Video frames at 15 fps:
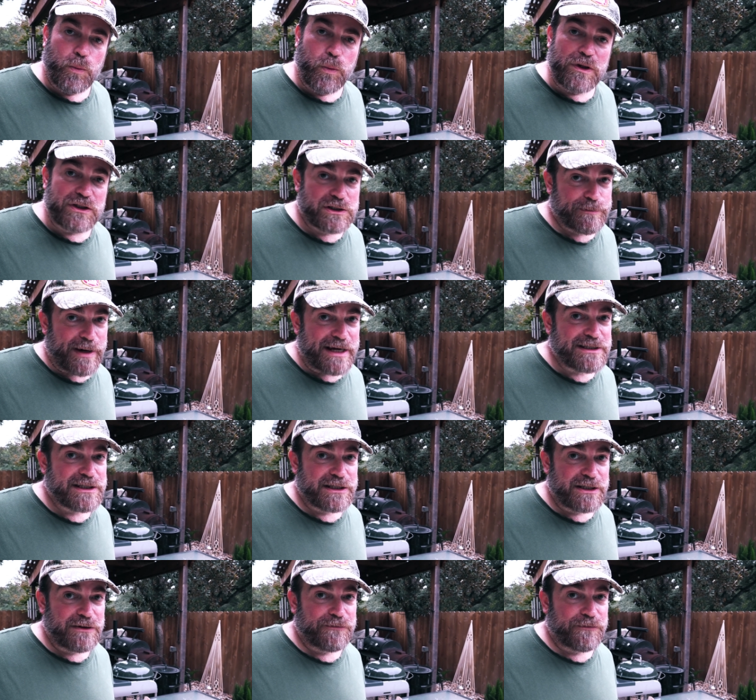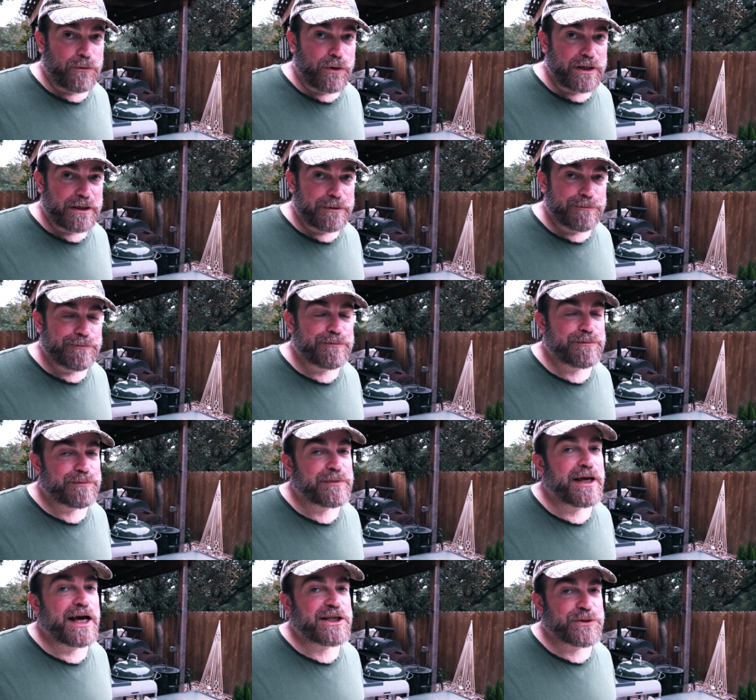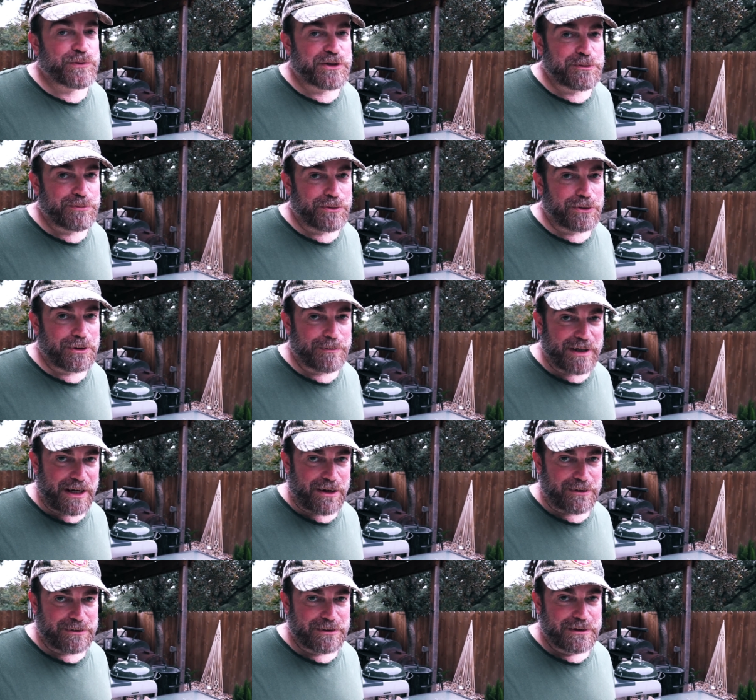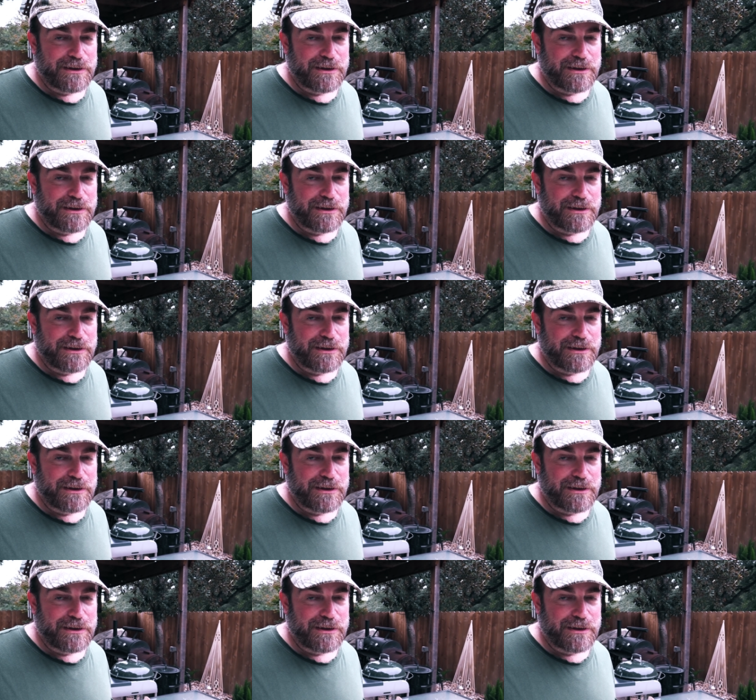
When it's spicy enough for you, that's when you pull them out.